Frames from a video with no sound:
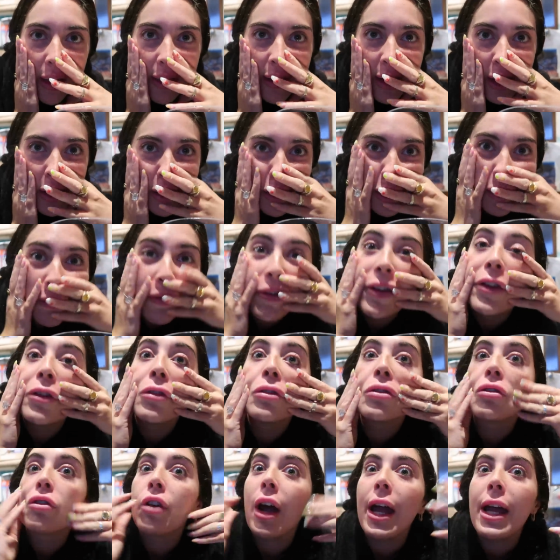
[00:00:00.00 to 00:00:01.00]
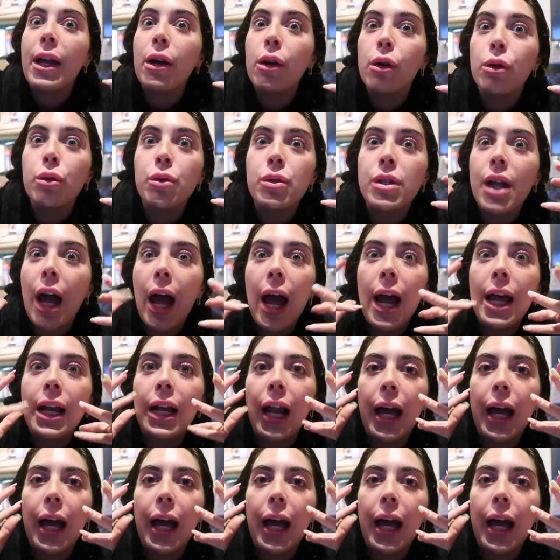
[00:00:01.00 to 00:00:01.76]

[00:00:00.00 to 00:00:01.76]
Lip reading: and then I just feel great all day.